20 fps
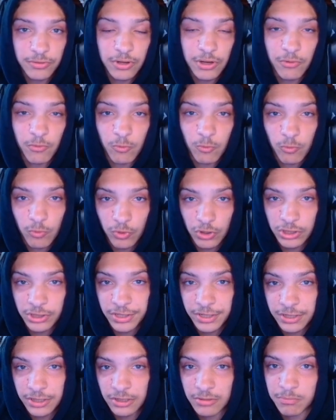a really
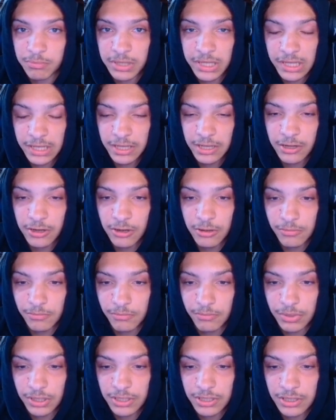good pick here
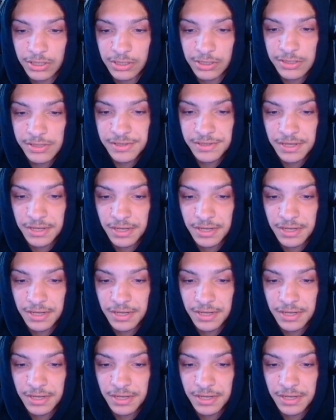because